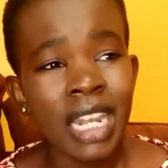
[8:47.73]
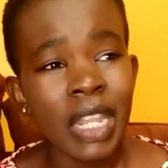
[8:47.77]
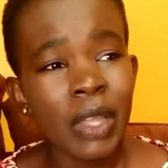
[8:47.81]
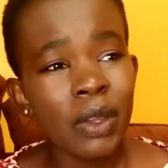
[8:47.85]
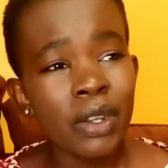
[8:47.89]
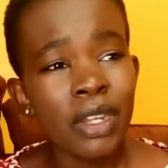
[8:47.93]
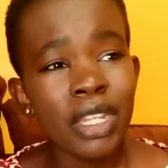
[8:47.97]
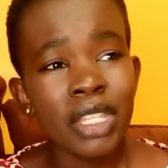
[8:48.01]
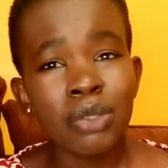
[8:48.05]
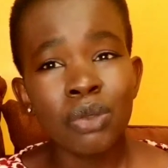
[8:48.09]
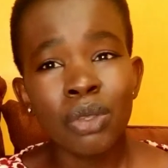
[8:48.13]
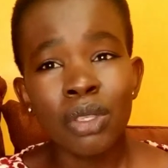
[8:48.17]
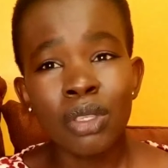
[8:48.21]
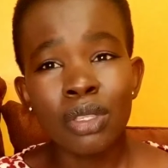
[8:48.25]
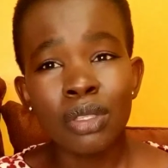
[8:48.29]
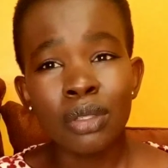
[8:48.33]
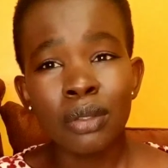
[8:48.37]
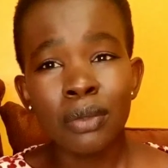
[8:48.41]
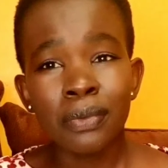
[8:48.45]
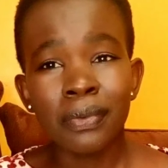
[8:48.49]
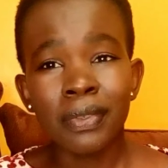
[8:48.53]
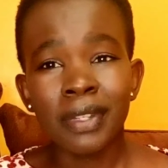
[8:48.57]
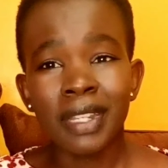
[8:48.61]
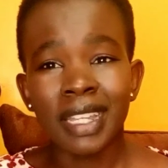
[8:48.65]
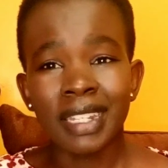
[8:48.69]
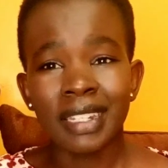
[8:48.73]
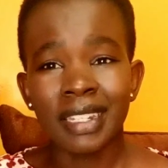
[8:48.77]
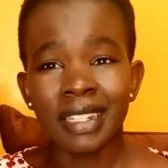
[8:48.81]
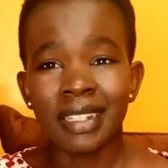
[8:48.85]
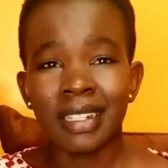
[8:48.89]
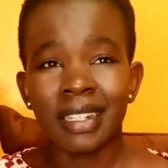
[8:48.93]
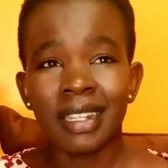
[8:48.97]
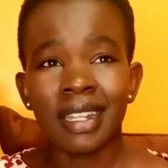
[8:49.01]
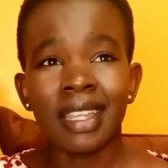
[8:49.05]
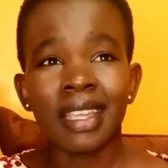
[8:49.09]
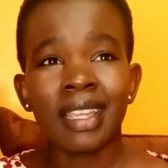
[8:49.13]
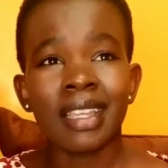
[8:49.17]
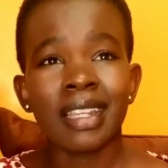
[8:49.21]
Nowadays you're so
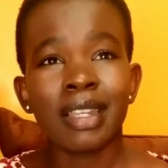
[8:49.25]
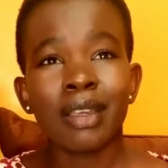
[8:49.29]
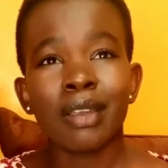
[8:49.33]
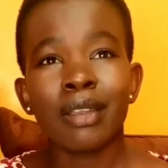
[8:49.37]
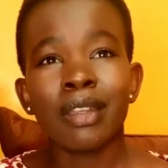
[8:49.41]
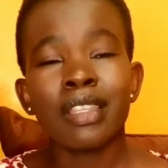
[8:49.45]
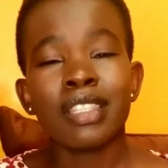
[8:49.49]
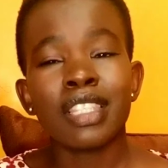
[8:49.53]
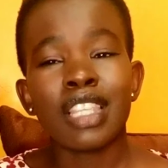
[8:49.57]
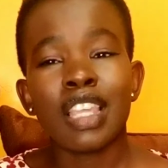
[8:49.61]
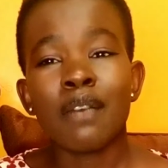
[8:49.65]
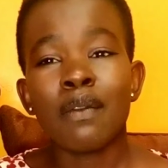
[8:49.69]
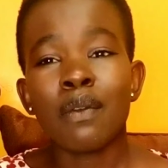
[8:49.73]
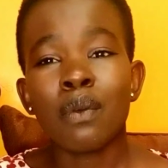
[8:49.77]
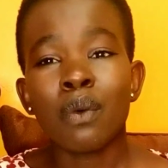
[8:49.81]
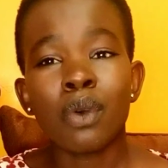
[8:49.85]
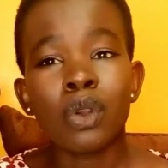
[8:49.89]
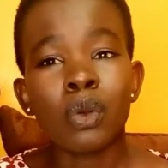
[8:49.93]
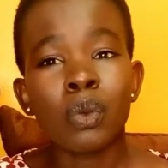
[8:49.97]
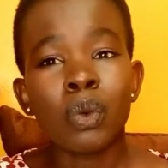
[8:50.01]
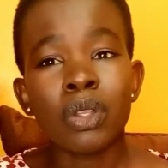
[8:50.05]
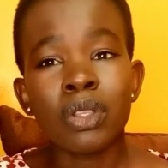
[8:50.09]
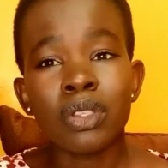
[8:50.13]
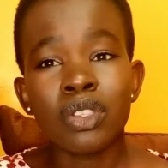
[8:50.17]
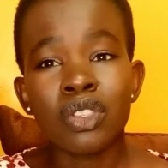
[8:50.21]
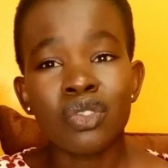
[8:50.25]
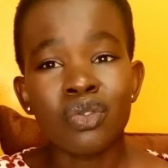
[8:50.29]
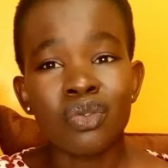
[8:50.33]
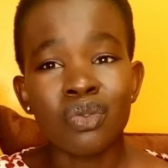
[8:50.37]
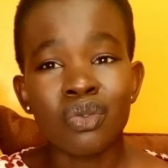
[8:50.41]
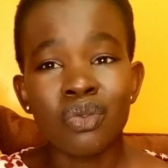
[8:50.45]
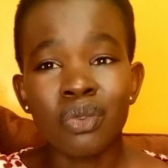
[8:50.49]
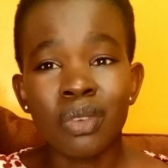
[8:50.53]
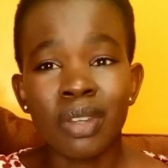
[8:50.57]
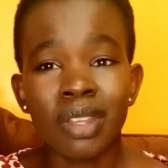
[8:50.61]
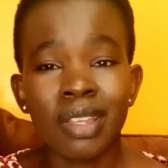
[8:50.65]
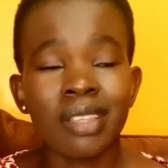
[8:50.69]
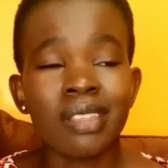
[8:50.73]
flooded, like nowadays everyone wants
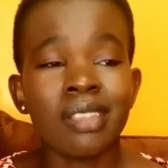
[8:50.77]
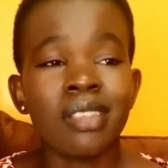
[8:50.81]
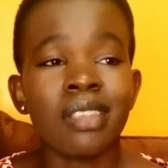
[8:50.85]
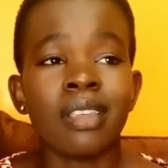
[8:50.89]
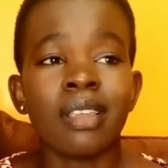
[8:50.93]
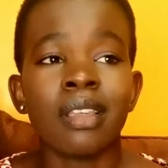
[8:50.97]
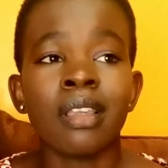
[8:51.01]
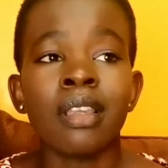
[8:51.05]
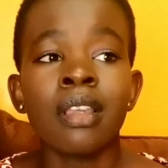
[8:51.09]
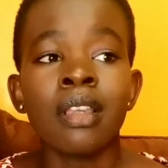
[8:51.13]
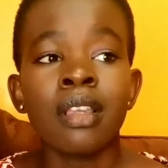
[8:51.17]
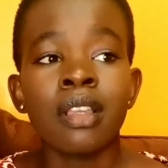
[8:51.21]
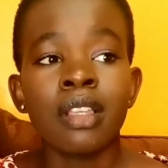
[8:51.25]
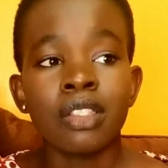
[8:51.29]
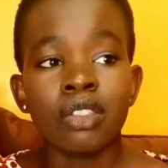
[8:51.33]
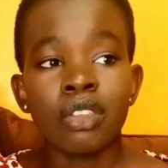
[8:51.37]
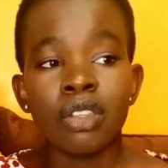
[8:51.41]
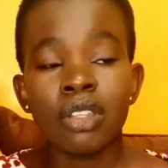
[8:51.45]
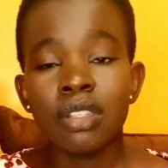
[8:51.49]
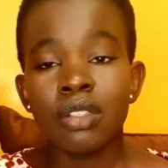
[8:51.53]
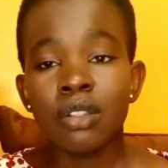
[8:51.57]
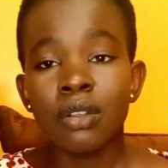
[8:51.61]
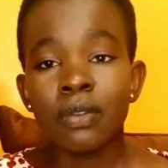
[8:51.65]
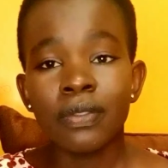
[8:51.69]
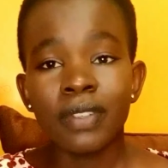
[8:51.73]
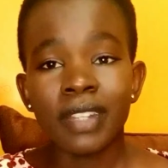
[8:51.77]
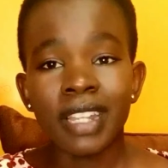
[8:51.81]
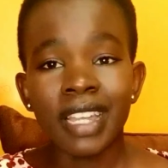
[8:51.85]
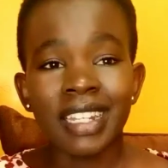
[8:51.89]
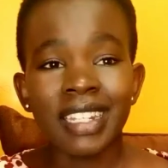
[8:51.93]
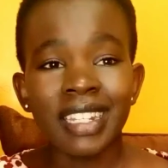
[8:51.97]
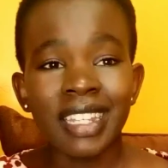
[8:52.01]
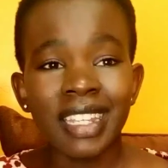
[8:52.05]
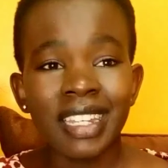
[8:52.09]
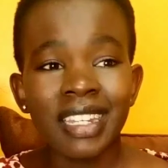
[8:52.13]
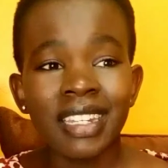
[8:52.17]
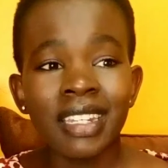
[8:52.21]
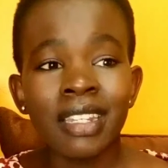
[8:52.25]
to do nursing, so it's so
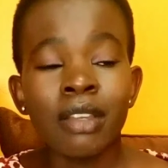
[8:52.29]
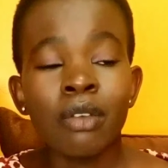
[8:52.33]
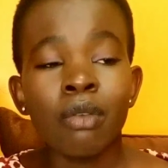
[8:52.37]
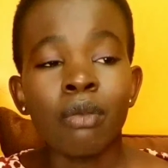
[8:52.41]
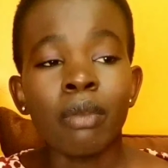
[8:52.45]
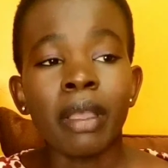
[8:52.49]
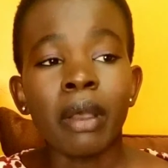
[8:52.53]
flooded.